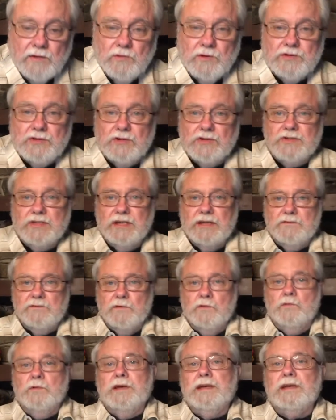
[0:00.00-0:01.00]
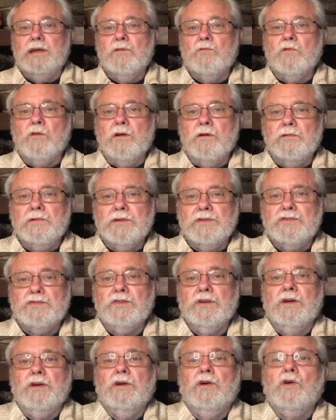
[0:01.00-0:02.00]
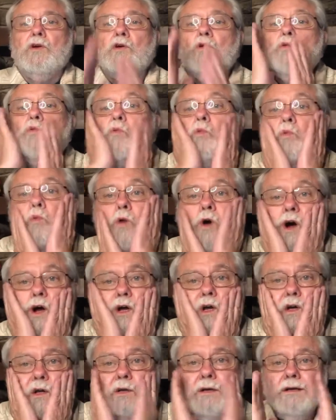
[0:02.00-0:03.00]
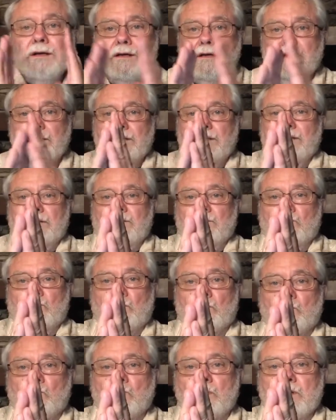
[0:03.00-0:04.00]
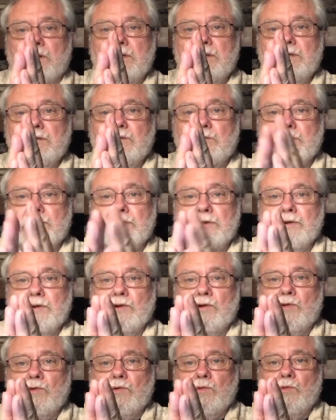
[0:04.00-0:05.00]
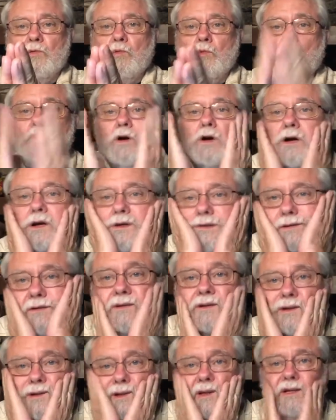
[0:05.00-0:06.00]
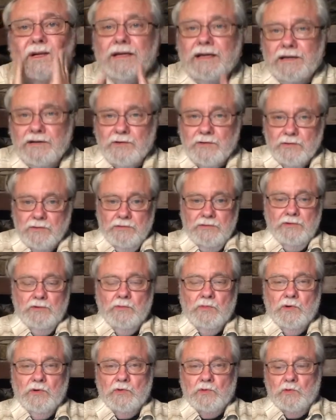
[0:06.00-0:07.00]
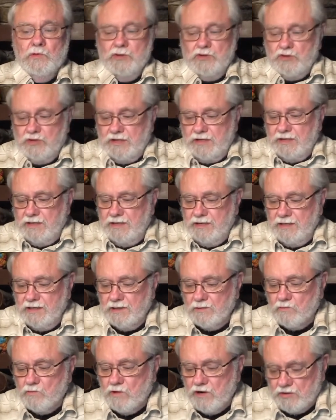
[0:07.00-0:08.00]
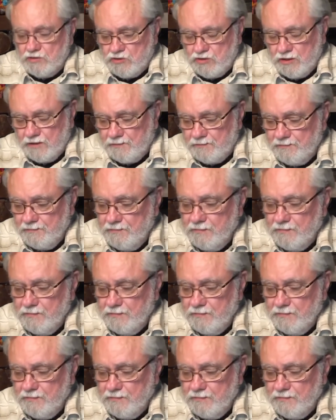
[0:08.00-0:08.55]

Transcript: What's our sound for Winkie Walrus? Wuh, or wuh, or you can go wuh, and do, do both wishing and washing.